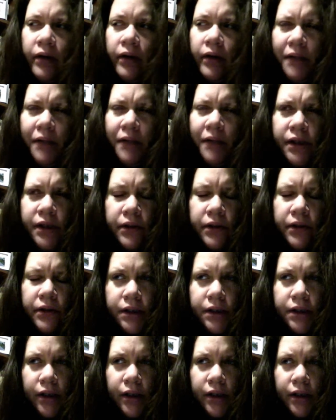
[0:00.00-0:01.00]
My
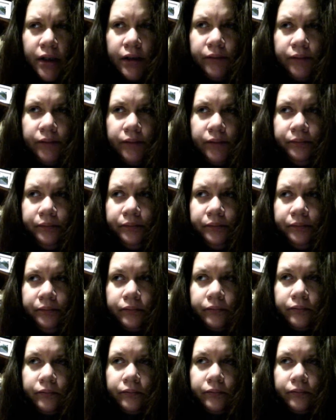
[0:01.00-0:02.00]
clothes are
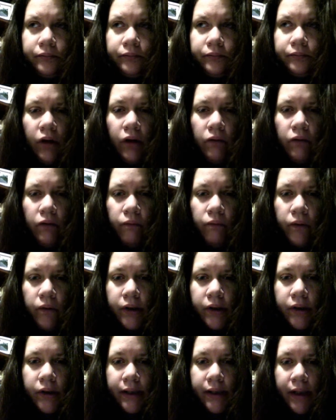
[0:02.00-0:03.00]

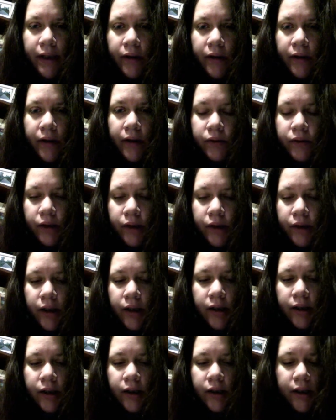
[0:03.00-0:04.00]
worn down,
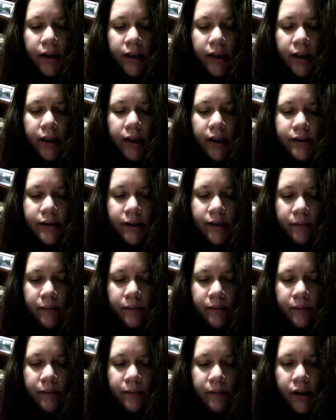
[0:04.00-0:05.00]
and I get
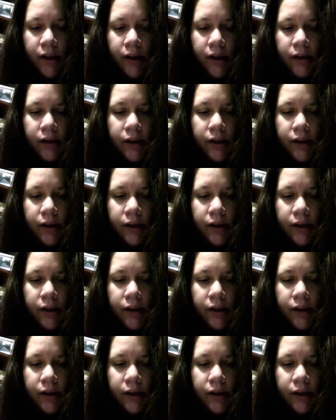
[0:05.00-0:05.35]
somewhere.